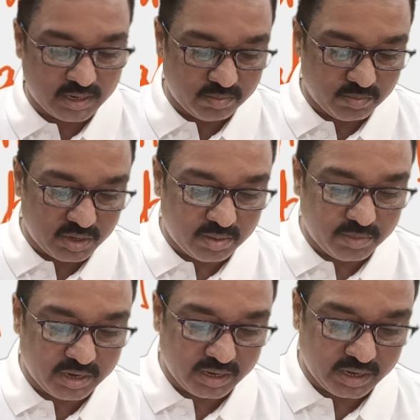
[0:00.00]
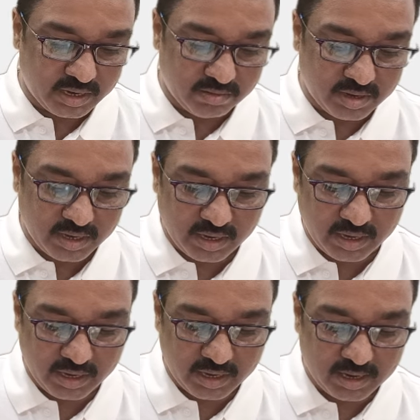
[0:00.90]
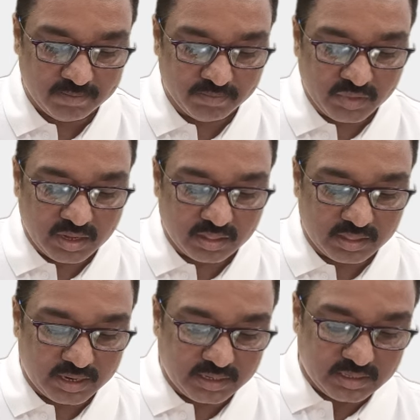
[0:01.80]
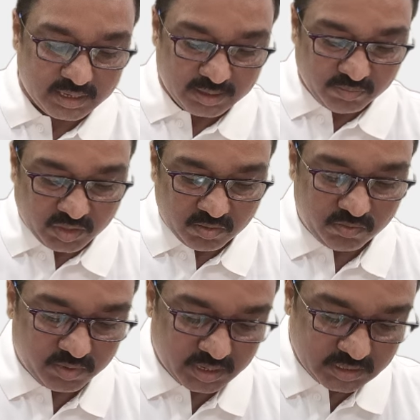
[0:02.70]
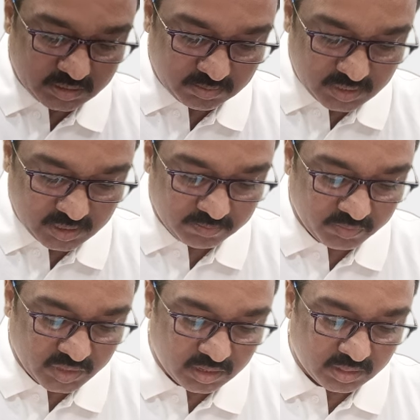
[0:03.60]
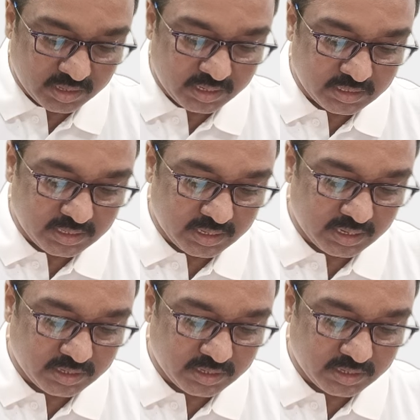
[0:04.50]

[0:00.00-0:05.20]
unemployment in our India. That is the first one, that is the